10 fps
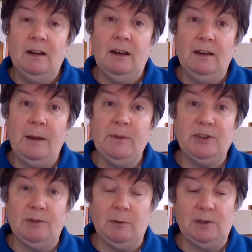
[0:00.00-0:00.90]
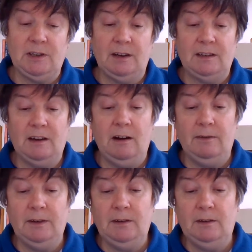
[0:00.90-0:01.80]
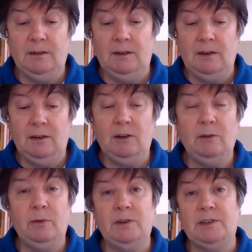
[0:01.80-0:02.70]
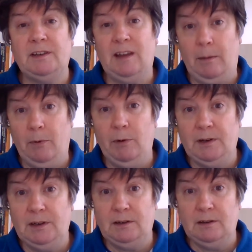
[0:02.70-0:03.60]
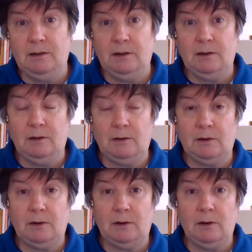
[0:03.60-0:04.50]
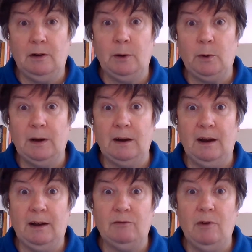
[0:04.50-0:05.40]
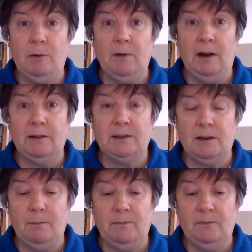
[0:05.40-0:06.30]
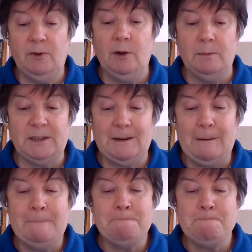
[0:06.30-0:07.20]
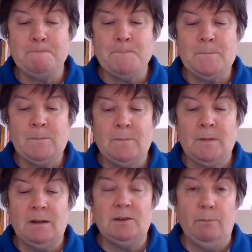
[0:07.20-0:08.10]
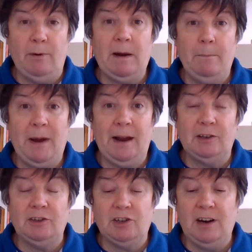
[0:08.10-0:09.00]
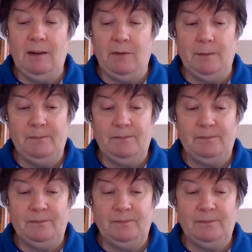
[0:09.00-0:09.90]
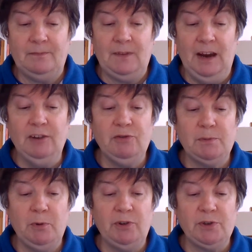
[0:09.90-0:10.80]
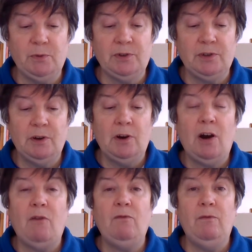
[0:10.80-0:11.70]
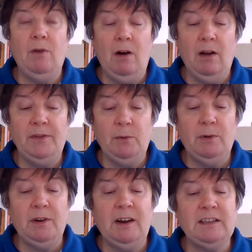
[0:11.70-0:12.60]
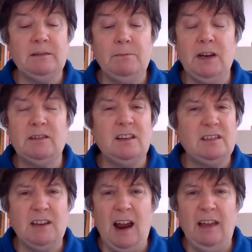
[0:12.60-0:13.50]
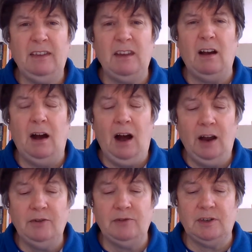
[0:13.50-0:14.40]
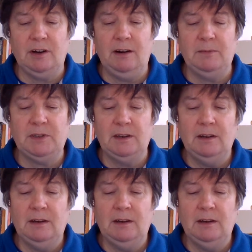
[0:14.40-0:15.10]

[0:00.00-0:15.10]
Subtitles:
An emissary was sent to Calvin, who was at that point at a colloquy at Worms, to bring him back to Geneva. His response was, "Rather would I submit to death 100 times